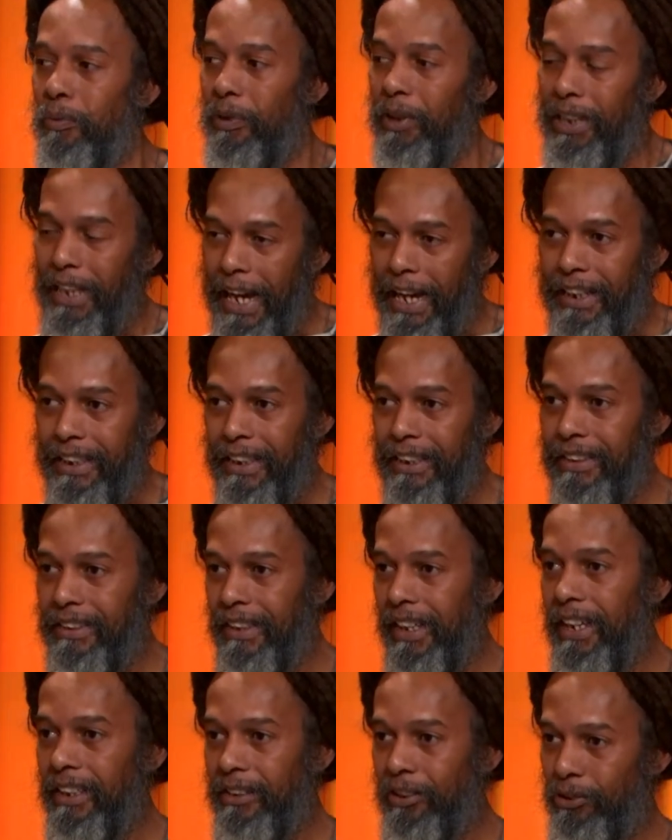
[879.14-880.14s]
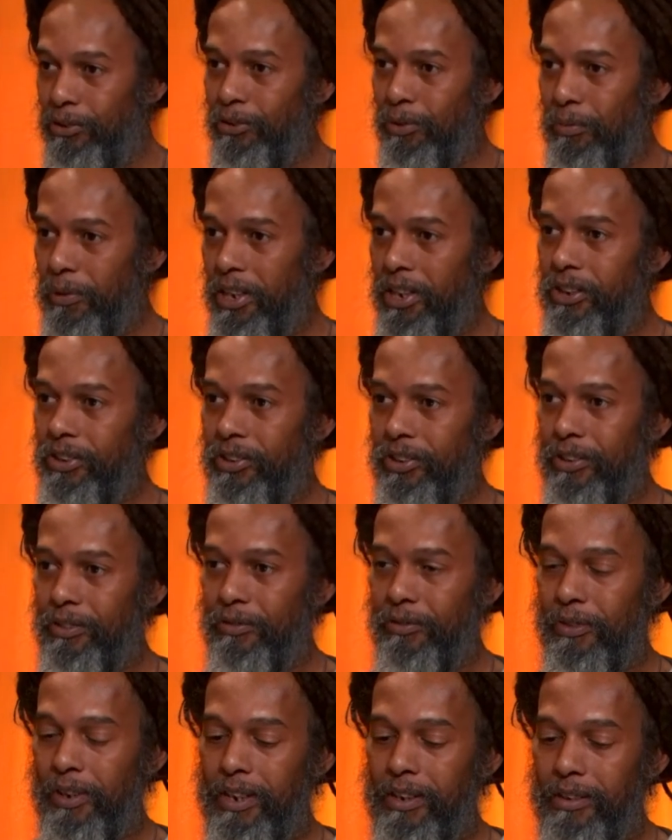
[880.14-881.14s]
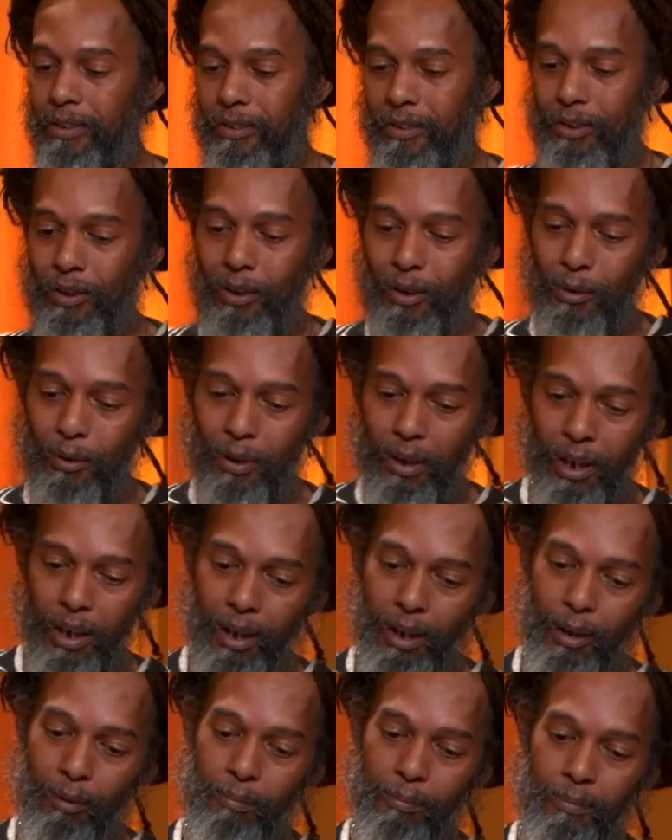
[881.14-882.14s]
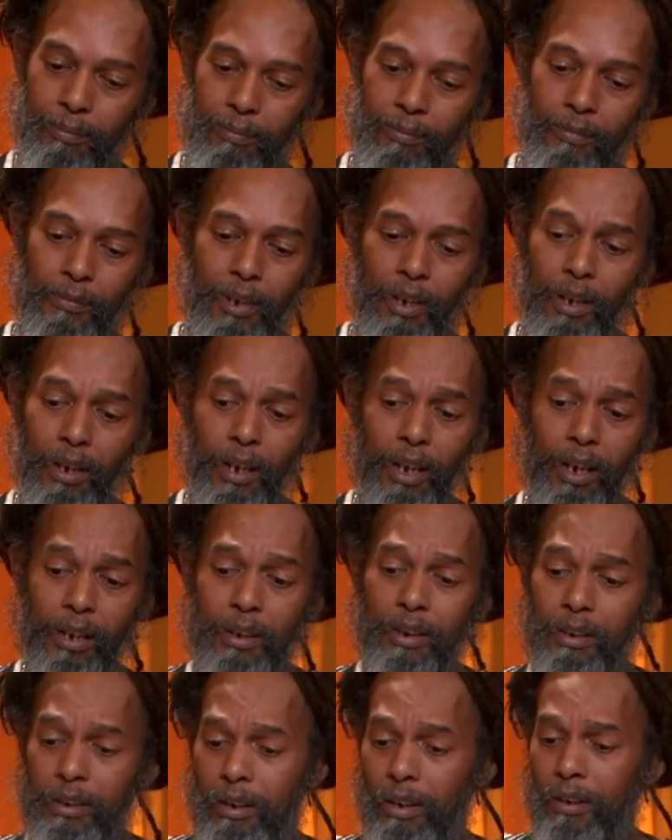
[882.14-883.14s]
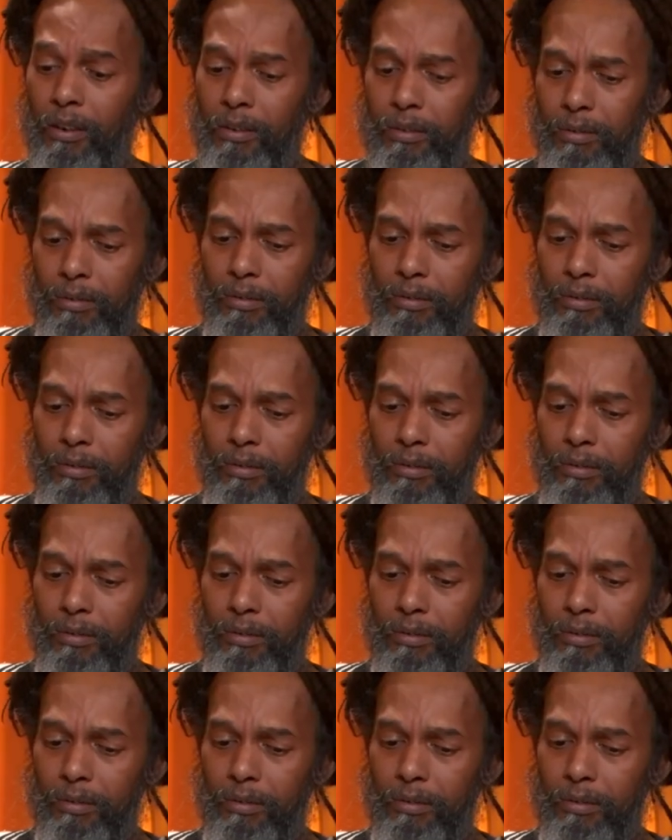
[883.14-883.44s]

lacking that discrimination, right? So, um, and you know,